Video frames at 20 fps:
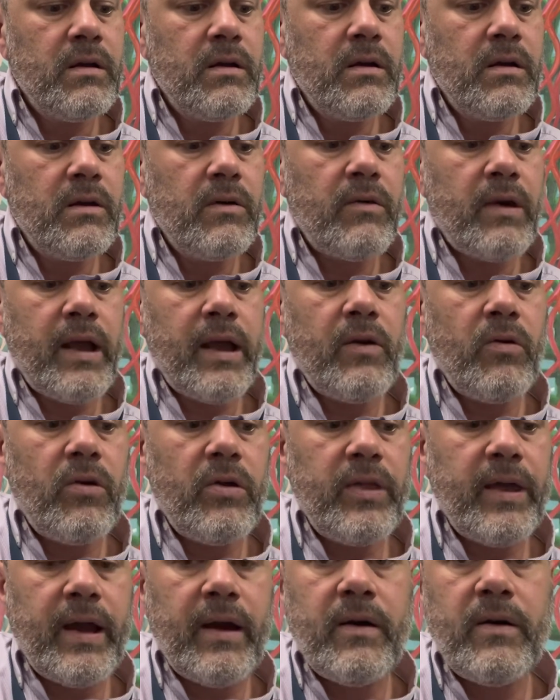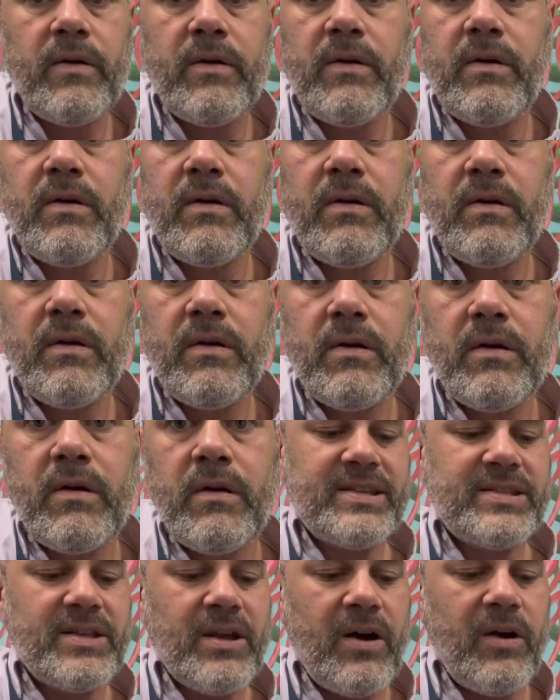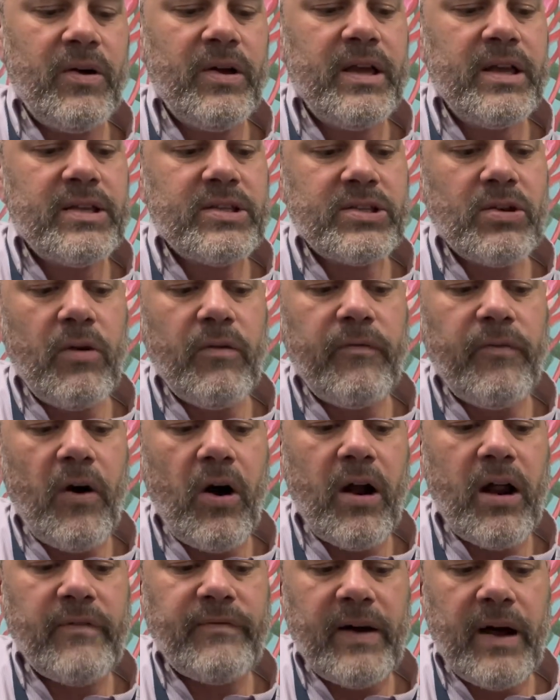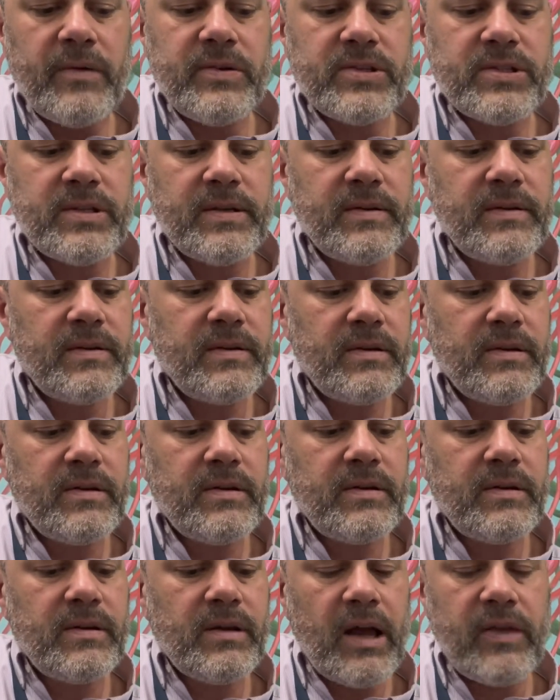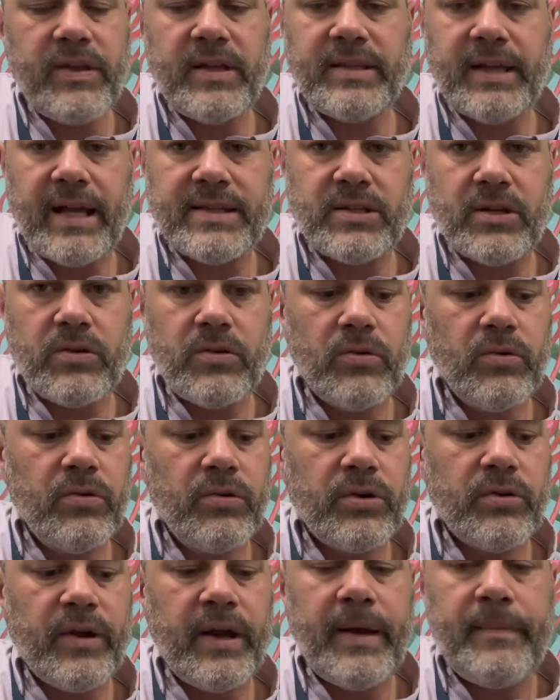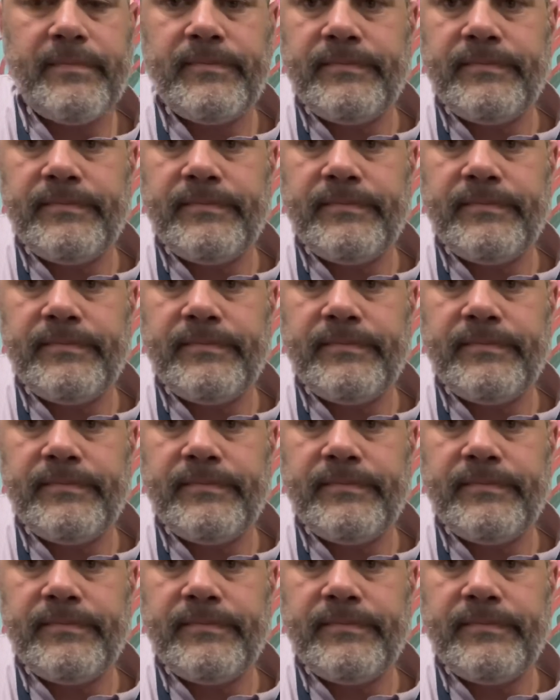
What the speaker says: right, or there. So far, I think that's a cool grip.